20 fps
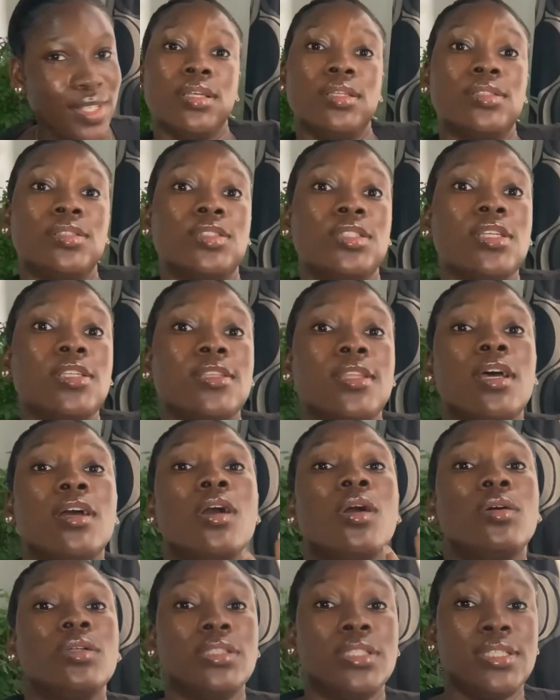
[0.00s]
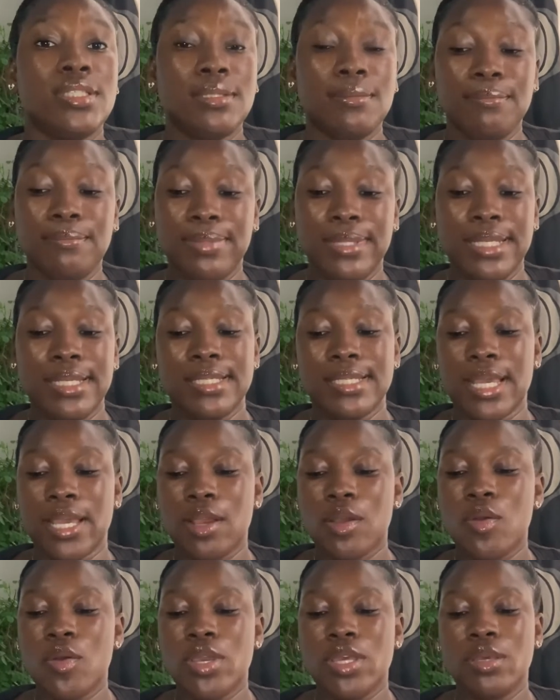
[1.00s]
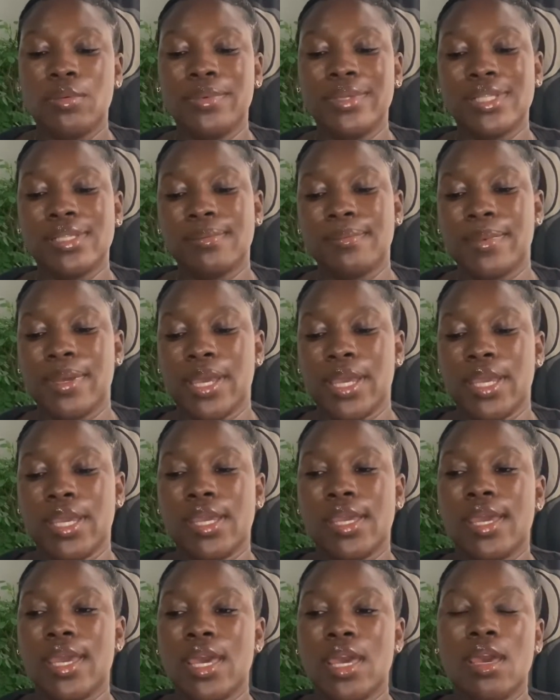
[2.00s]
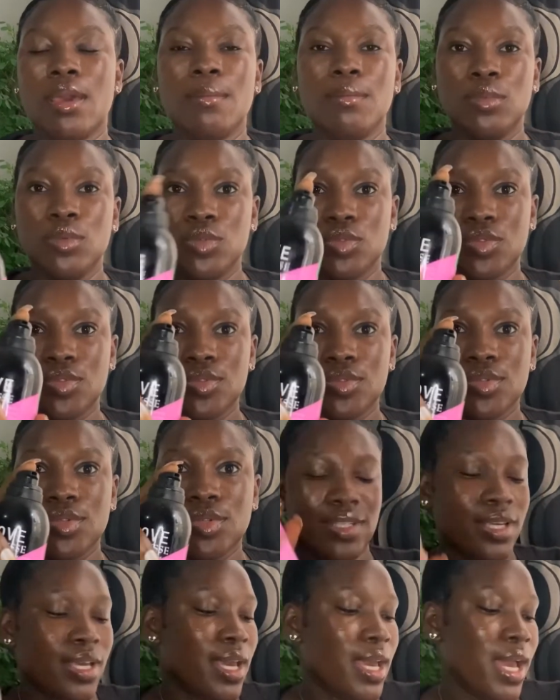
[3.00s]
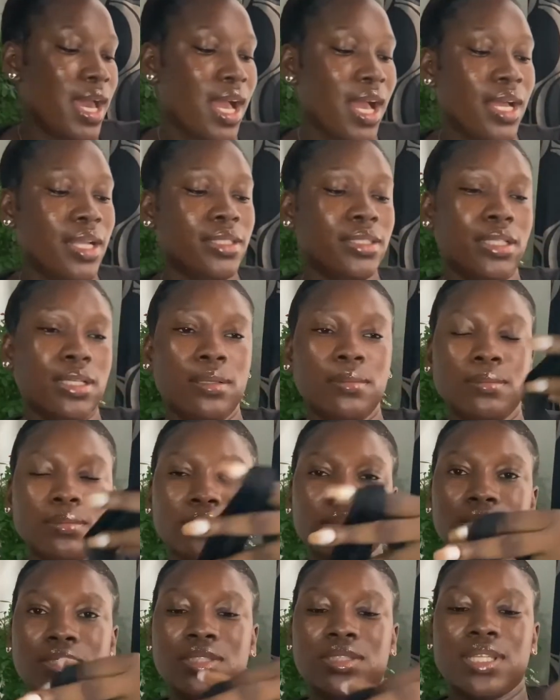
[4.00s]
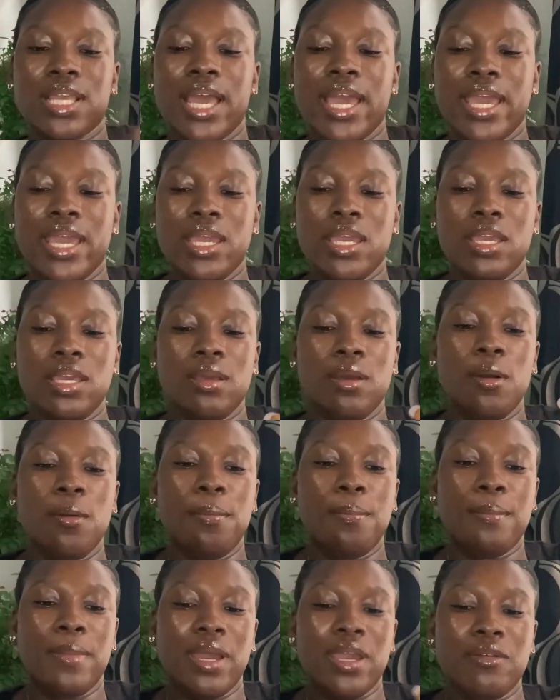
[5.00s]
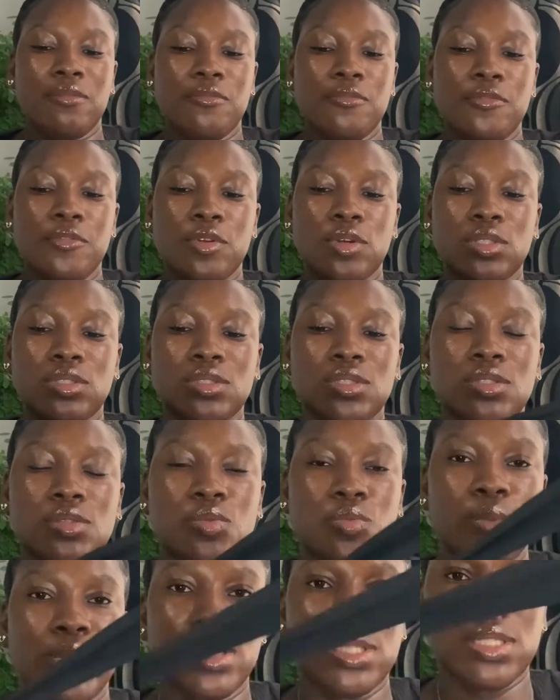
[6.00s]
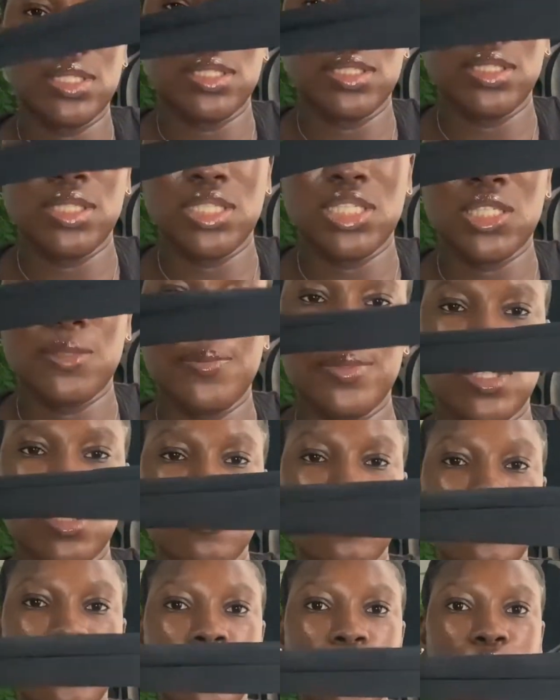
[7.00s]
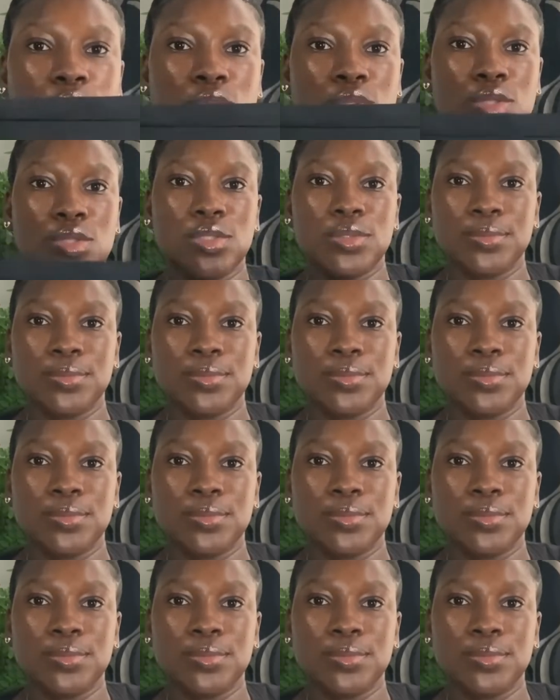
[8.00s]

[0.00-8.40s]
So just lock all this in place. I go in with my hair mousse and tie up my front with this piece of cloth.